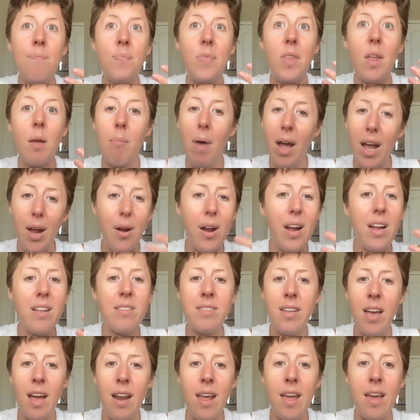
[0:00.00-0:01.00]

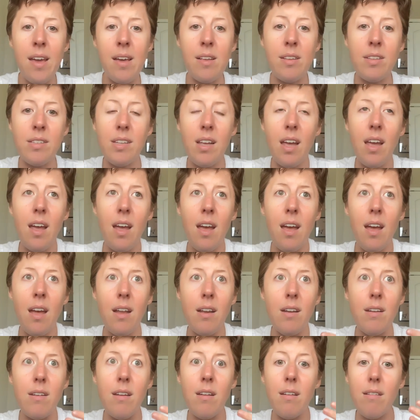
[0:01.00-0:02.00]
migraines, headaches,
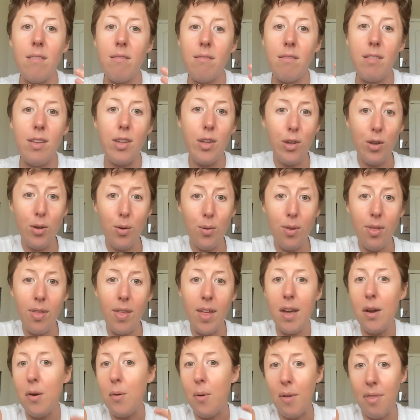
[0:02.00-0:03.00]
and you
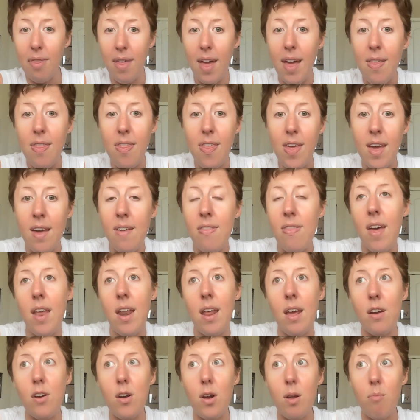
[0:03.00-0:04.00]
think, or they think, that
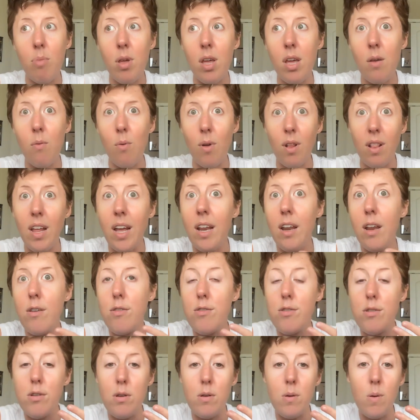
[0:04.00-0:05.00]
it could be related
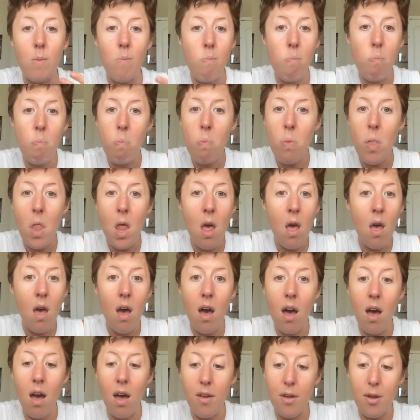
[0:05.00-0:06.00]
to
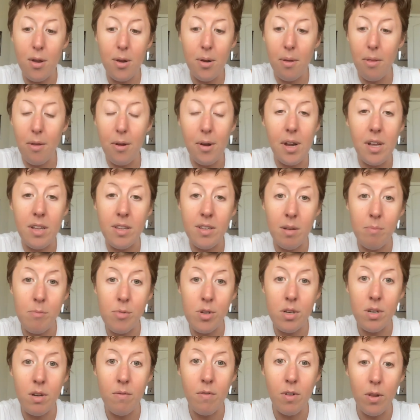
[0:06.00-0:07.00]
their
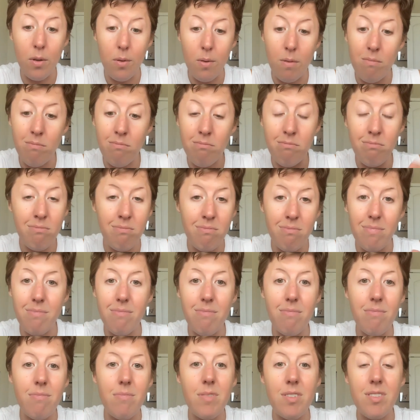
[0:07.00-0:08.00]
consumption of gluten,
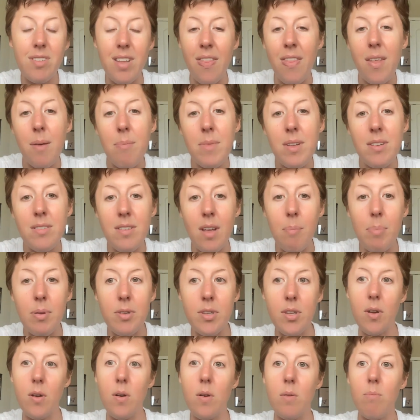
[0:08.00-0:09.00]
send them this
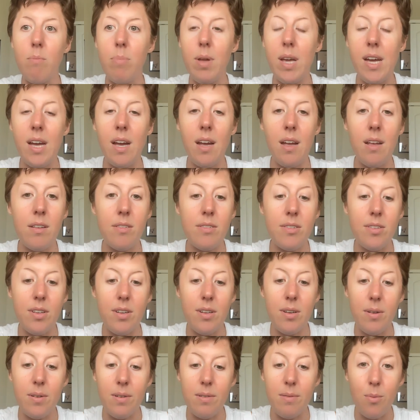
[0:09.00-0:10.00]
episode, because,
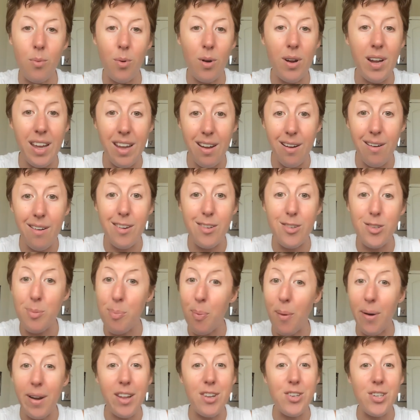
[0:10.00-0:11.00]
we're here to
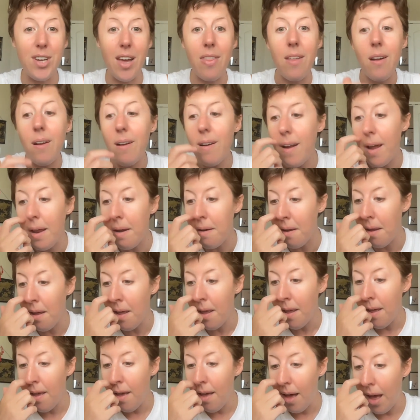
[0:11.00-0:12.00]
support each other, and
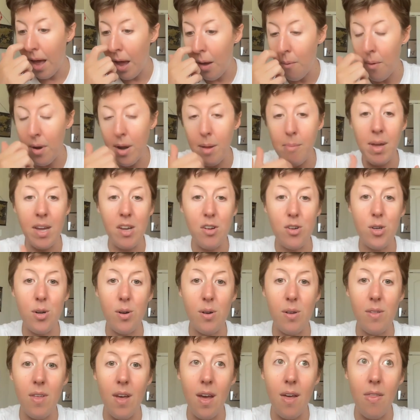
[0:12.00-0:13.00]
I want to make
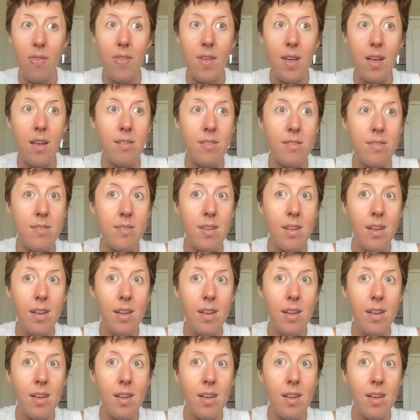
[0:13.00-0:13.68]
sure that this